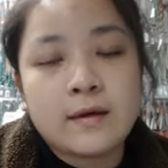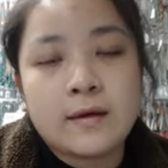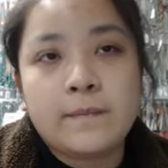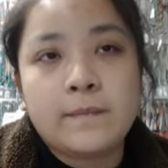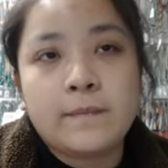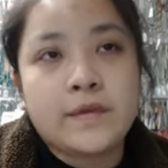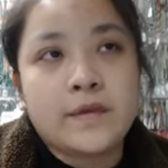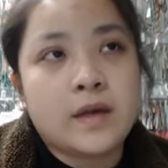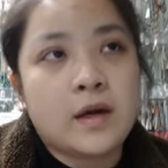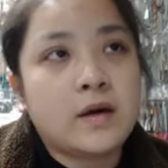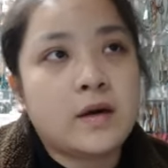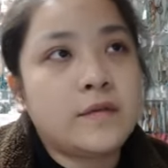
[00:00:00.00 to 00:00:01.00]

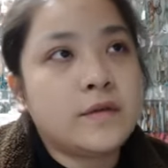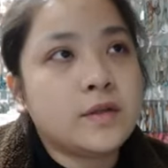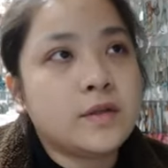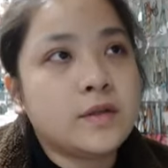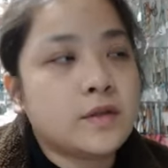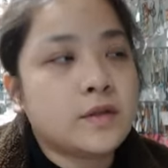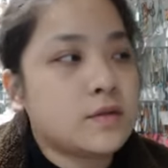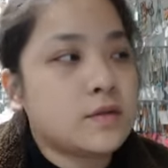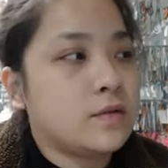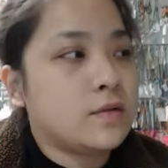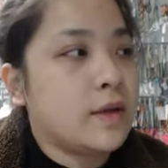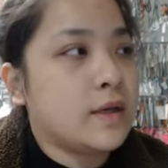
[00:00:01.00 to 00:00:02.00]
All the gemstone
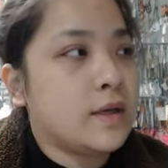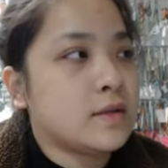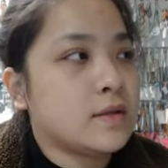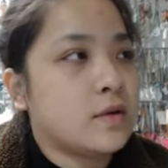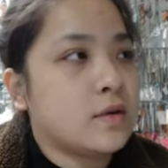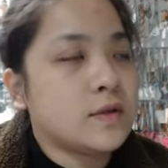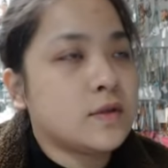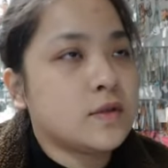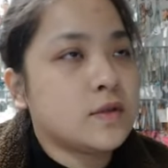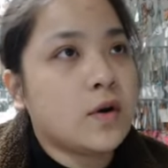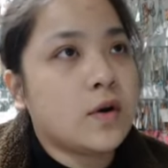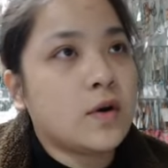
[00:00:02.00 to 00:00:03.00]
beads, all the
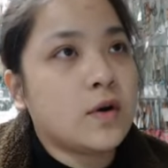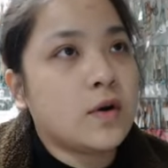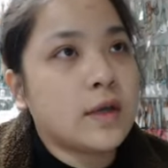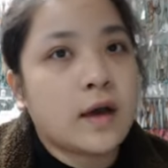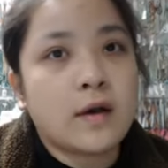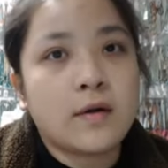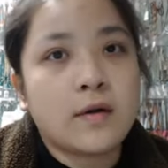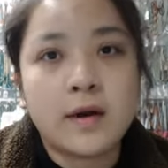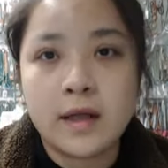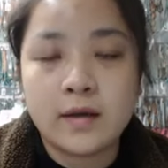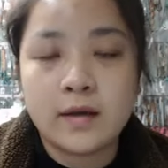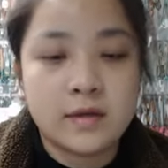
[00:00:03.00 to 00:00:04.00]
stone in our
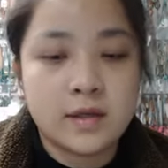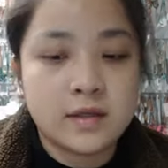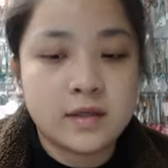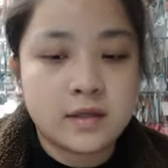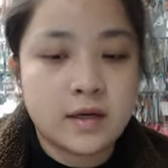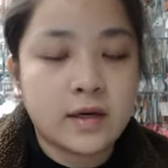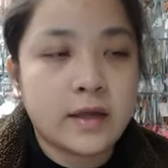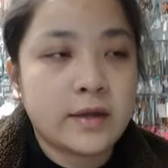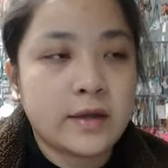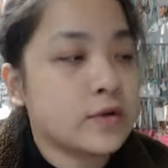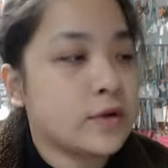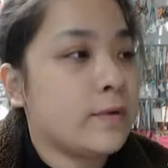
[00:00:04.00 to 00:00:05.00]
companies are
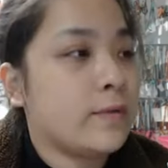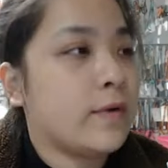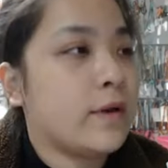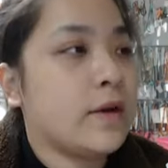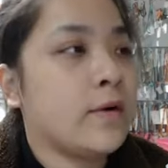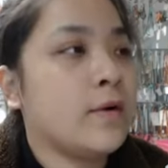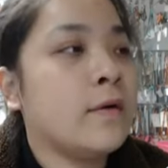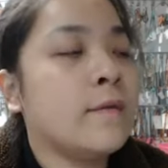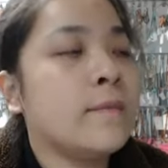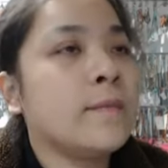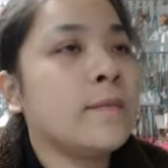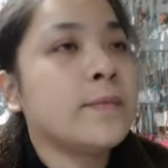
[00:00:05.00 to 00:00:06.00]
natural real,
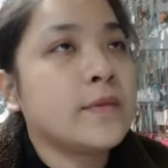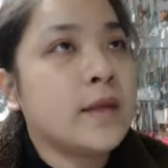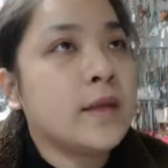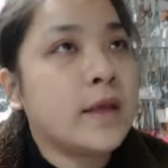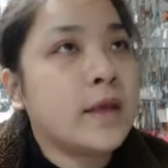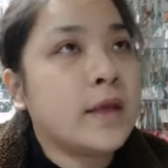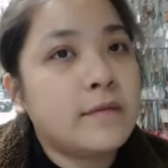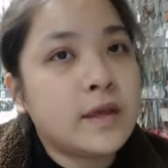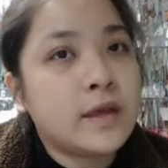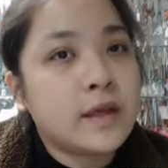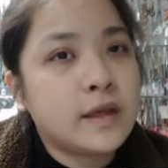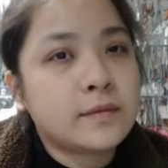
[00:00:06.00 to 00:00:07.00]
and
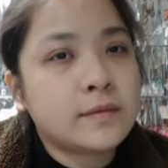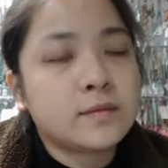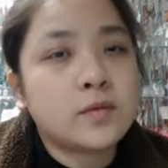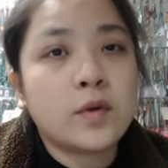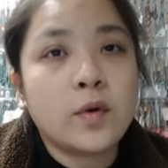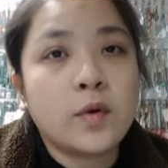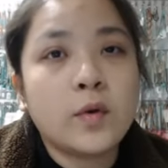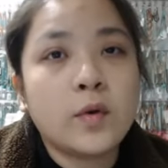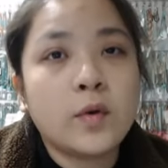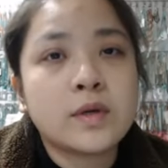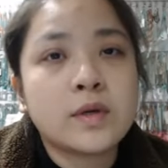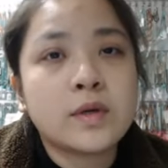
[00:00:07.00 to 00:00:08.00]
we deal
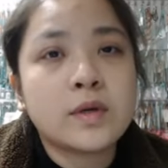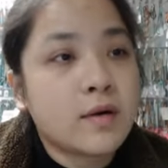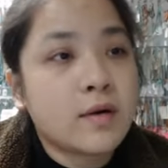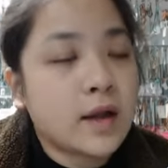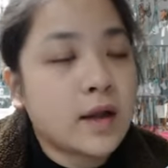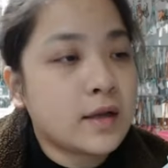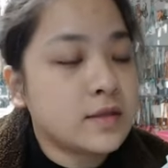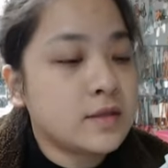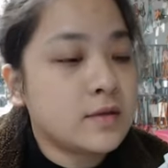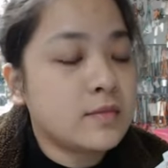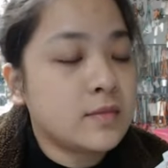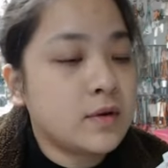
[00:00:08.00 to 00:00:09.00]
with our
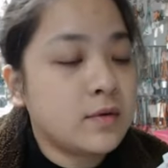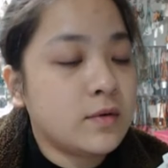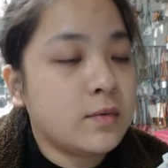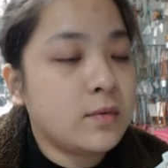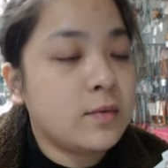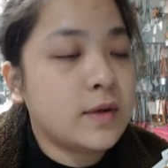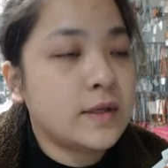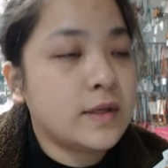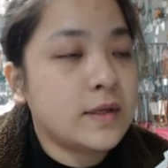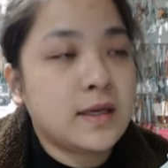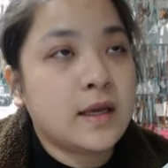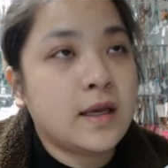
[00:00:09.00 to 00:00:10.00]
customer with
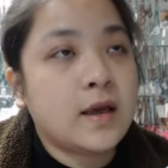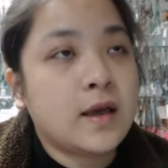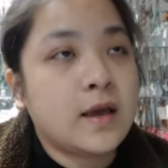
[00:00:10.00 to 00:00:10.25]
the